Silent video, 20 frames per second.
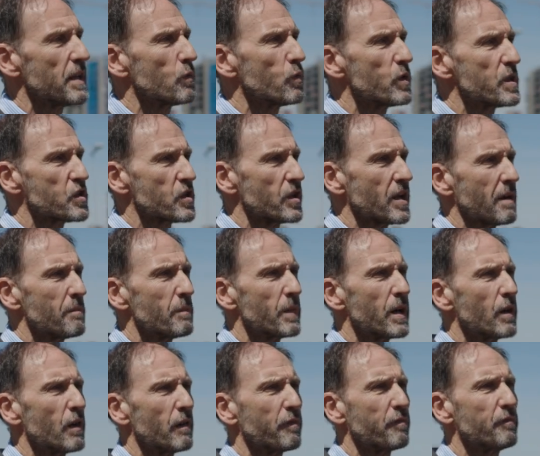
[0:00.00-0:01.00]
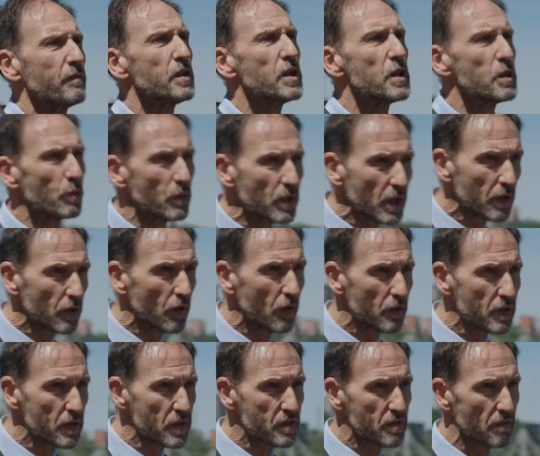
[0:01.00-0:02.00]
in which a number of new
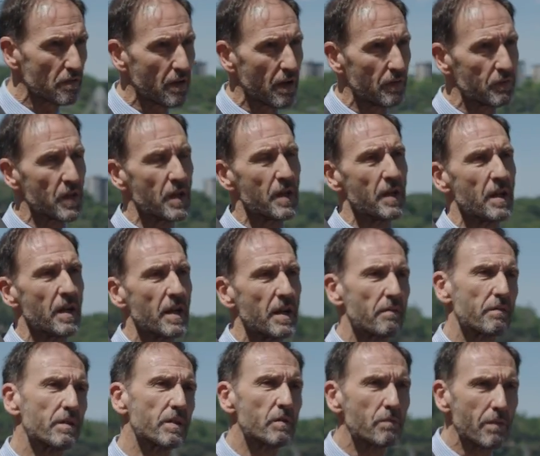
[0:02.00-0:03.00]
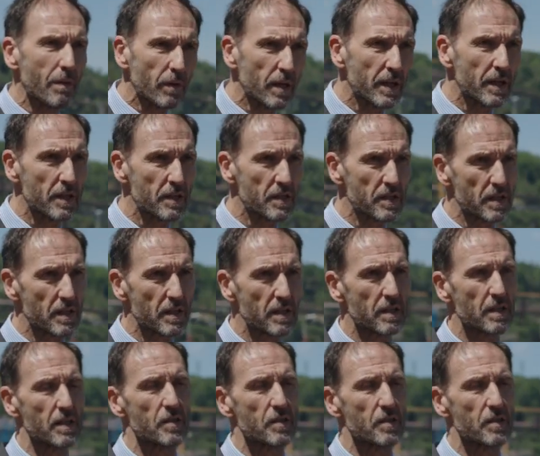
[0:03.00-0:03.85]
technologies around uh, renewable energy